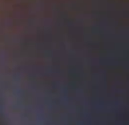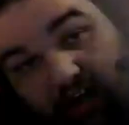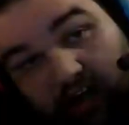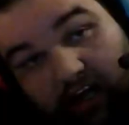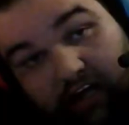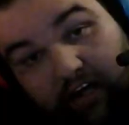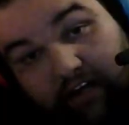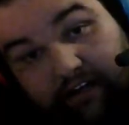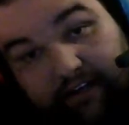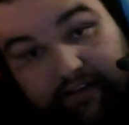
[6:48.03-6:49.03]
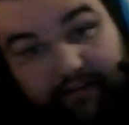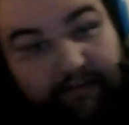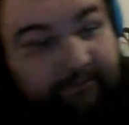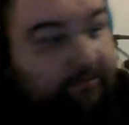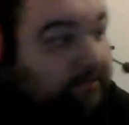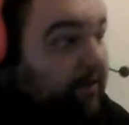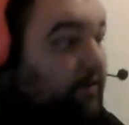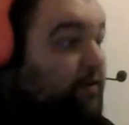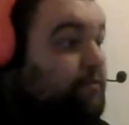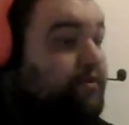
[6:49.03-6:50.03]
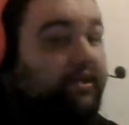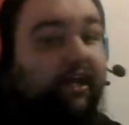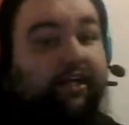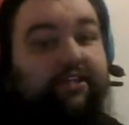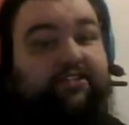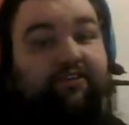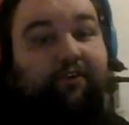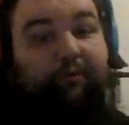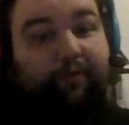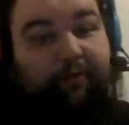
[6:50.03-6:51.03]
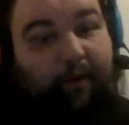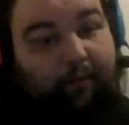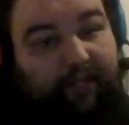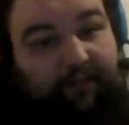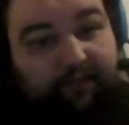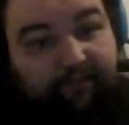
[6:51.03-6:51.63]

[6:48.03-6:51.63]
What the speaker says: But yeah, that's a little bit about me.